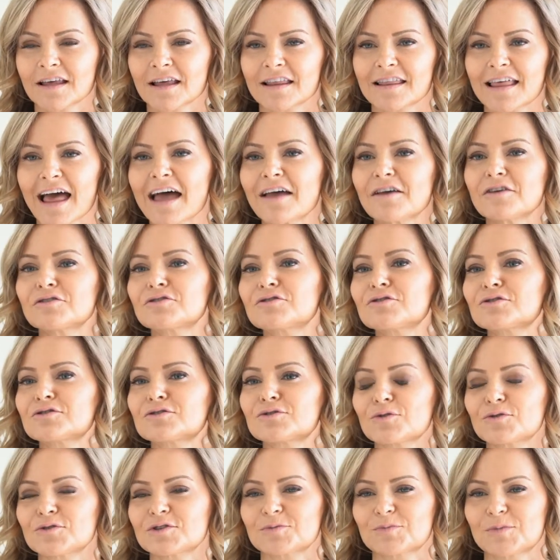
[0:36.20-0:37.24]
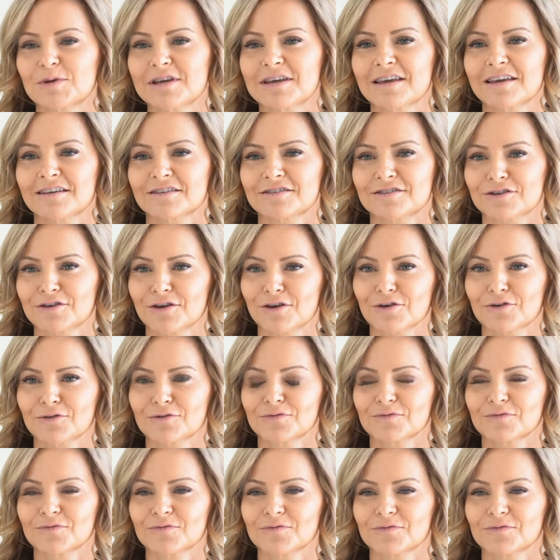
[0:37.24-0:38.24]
That is your soul speaking to you.